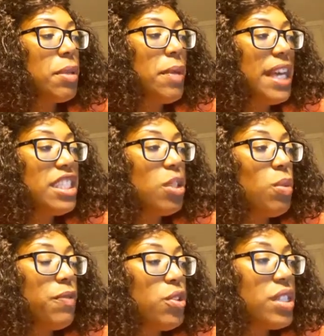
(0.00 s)
Be patient
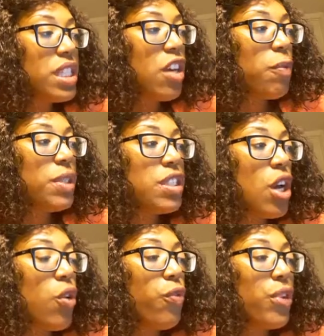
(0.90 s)
with yourself, but
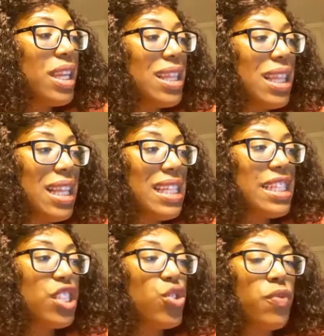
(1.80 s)
don't forget the
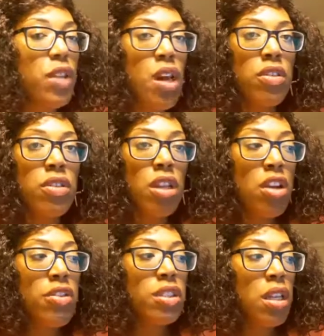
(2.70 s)
lessons you've
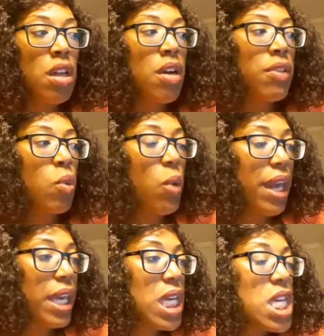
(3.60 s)
learned along the
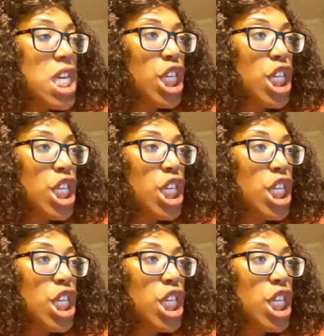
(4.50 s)
way.